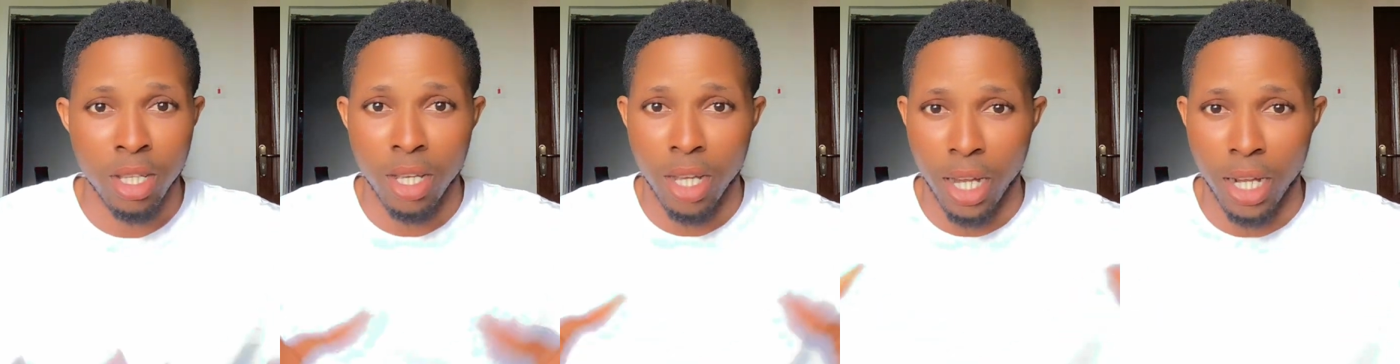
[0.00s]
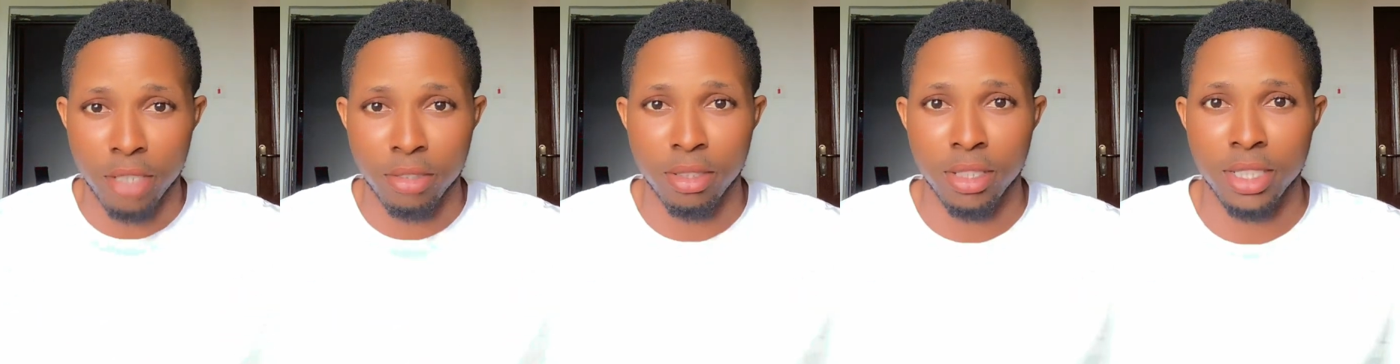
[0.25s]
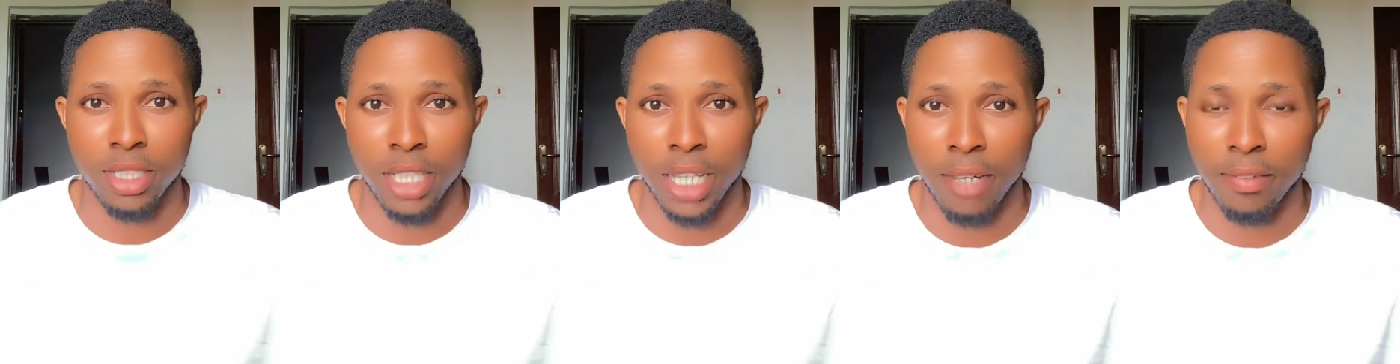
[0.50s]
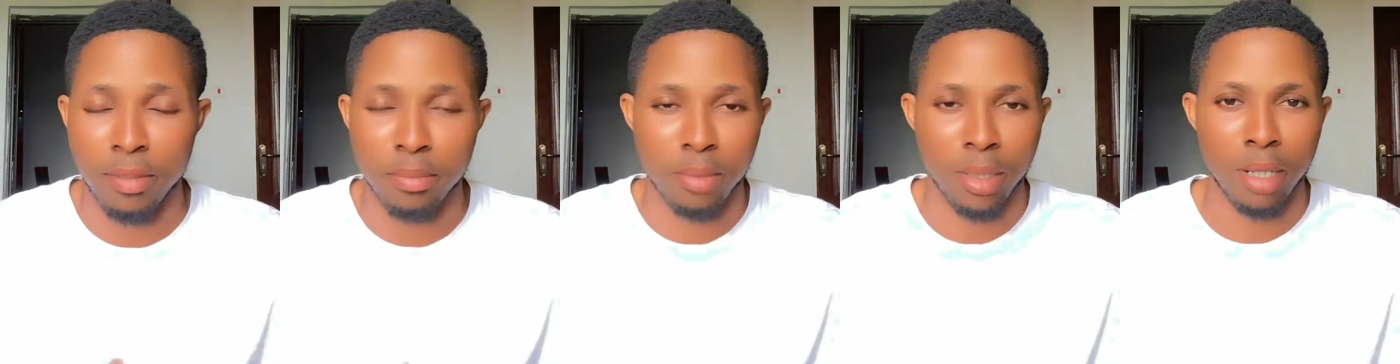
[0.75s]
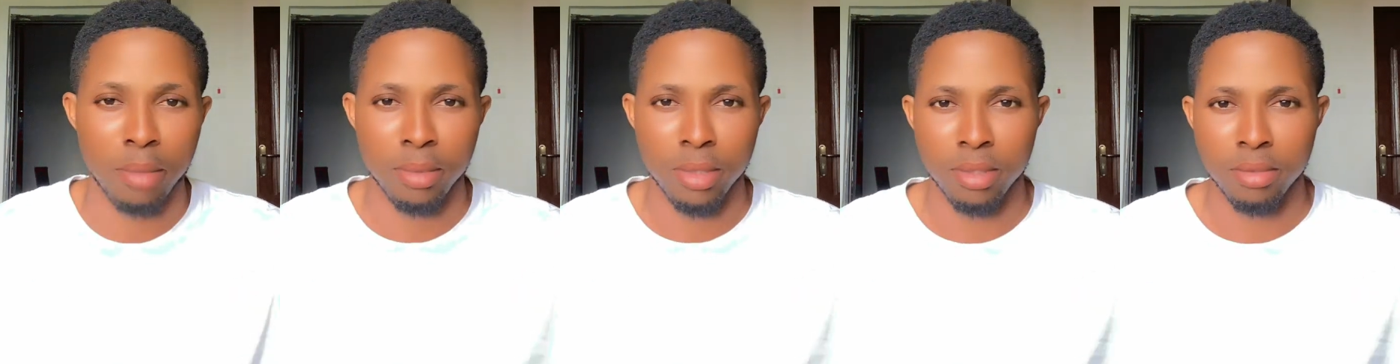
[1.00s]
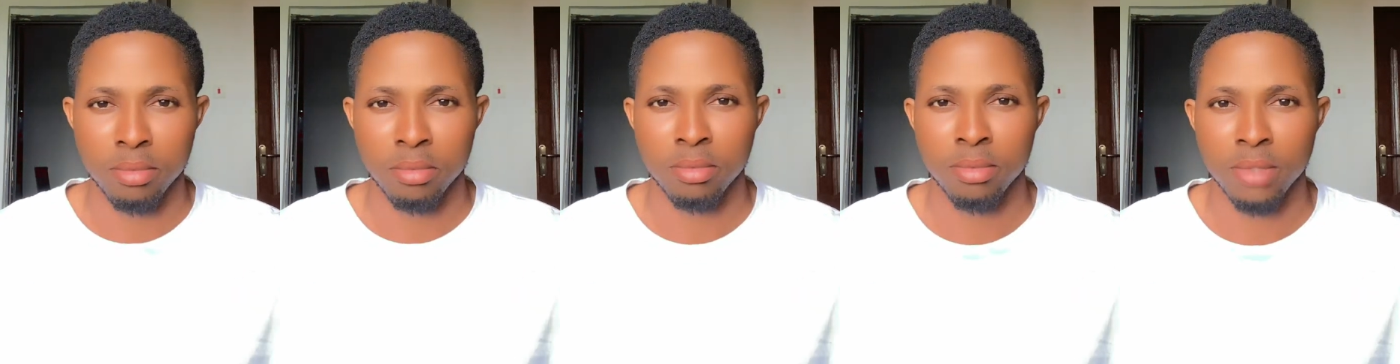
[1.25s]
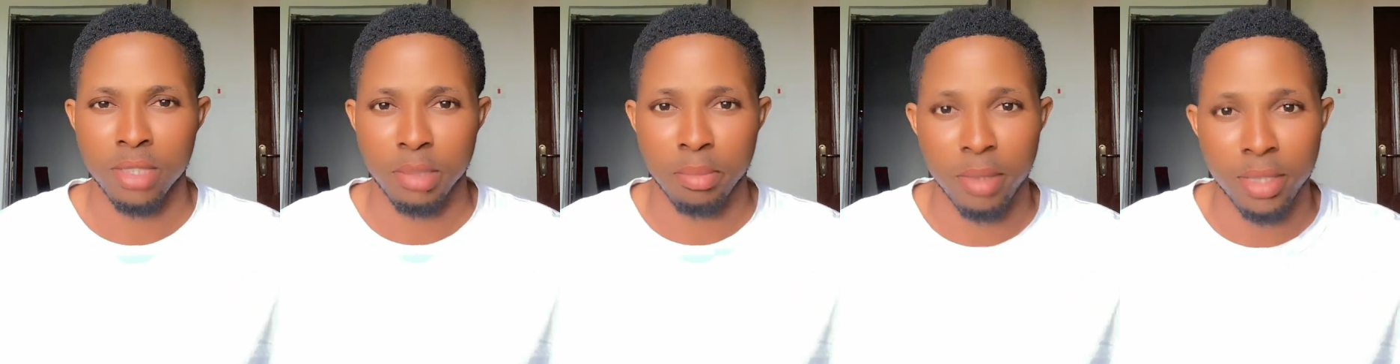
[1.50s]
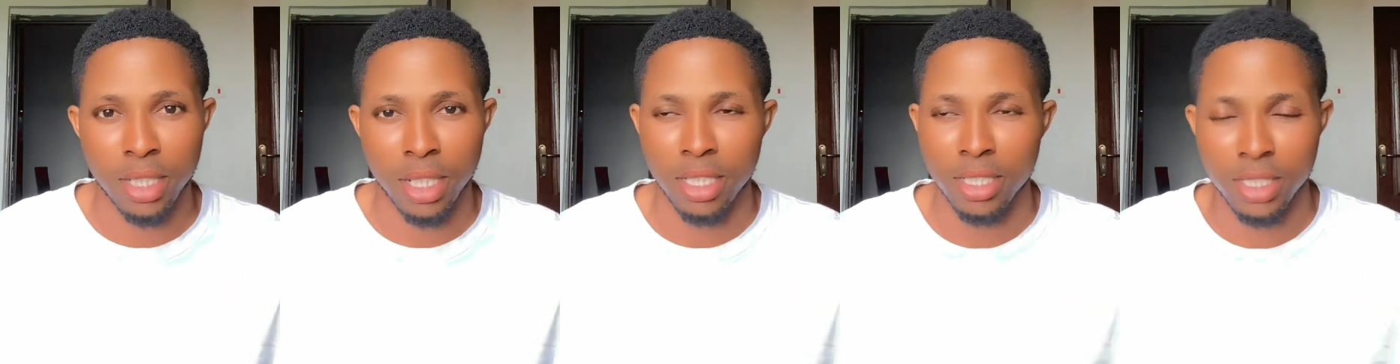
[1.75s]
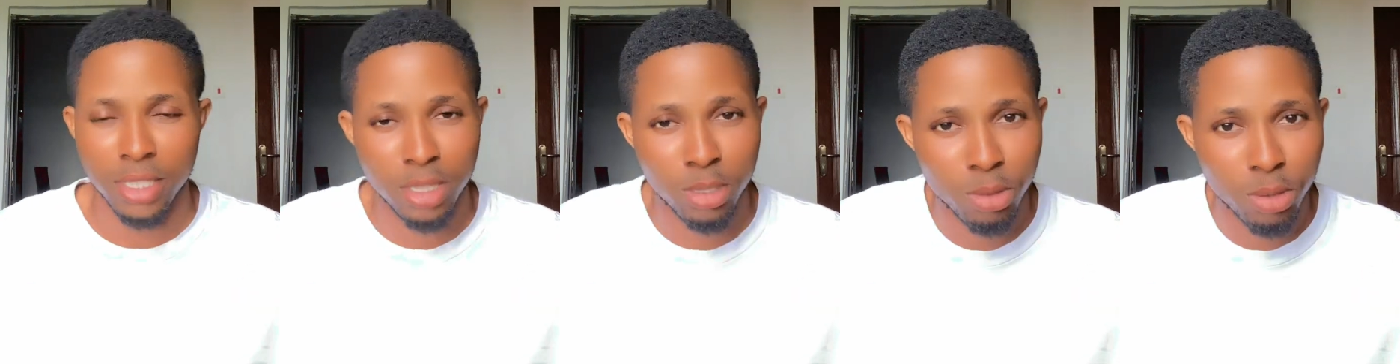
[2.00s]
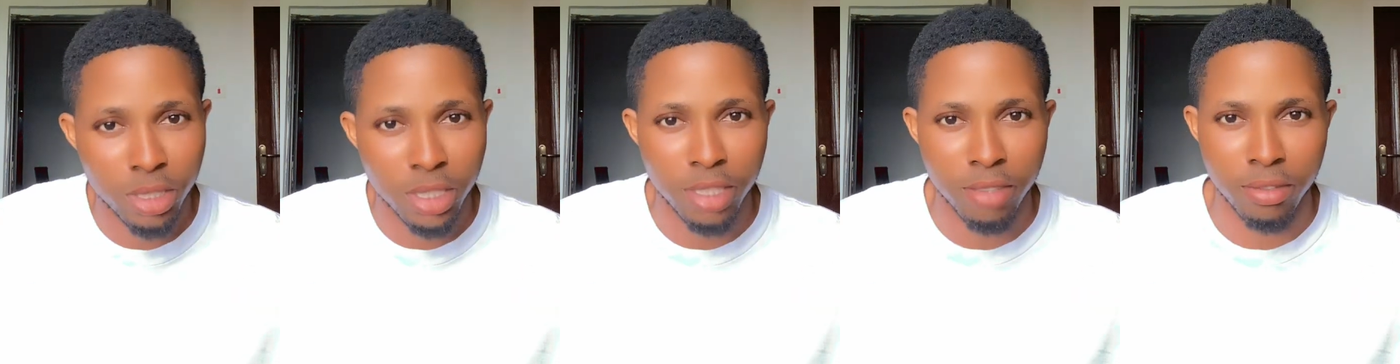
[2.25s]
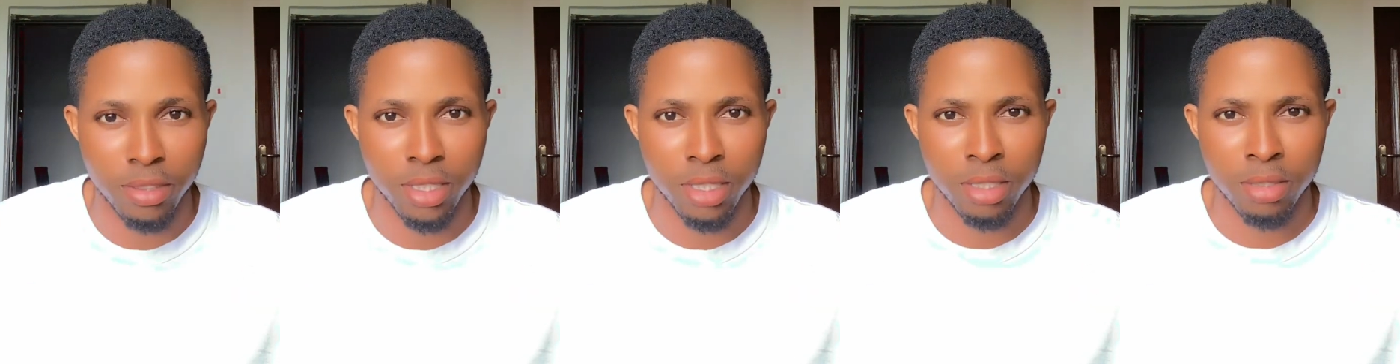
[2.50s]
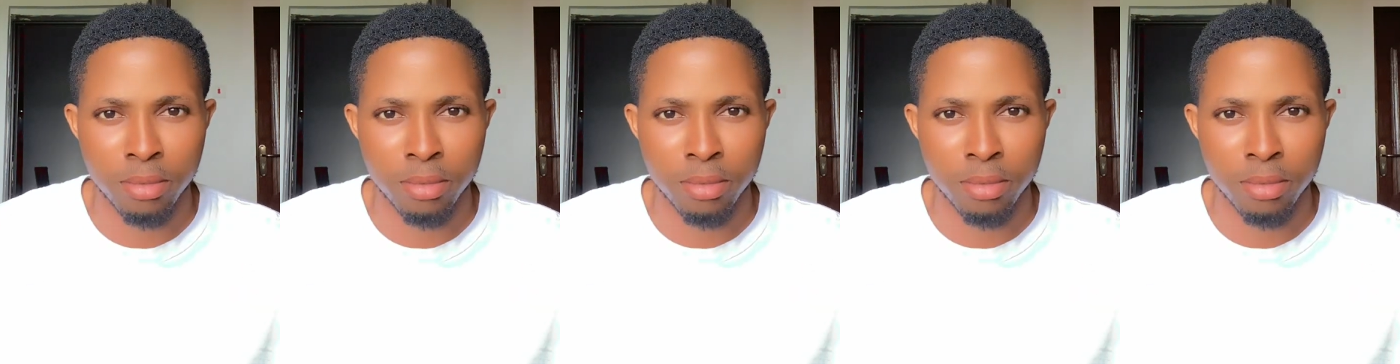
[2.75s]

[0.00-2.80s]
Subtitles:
actually they have a problem, especially this UTV.